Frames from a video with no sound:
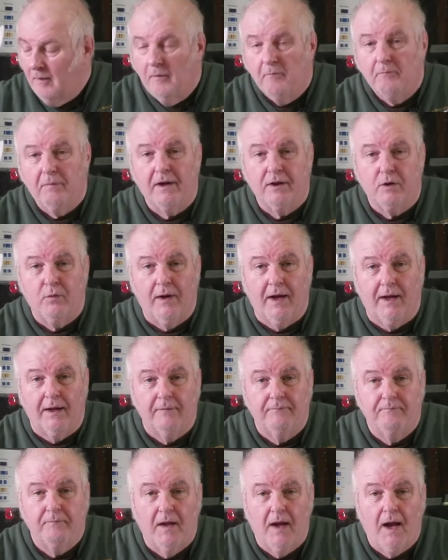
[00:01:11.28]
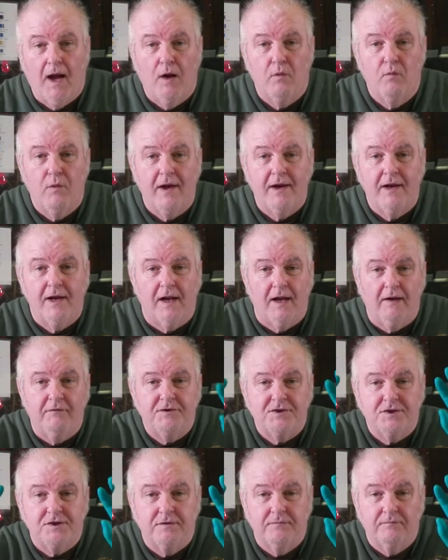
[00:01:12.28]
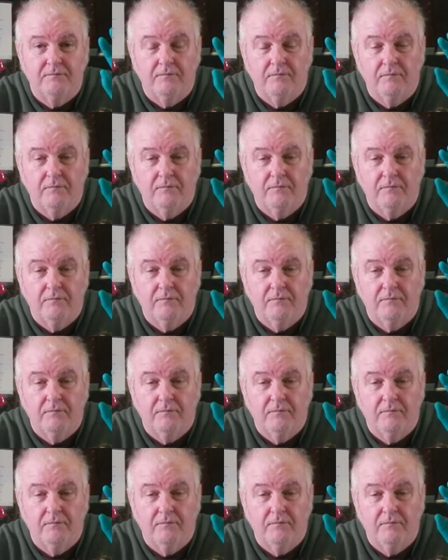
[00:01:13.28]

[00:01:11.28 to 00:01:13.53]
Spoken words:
By the way, I'm wearing gloves,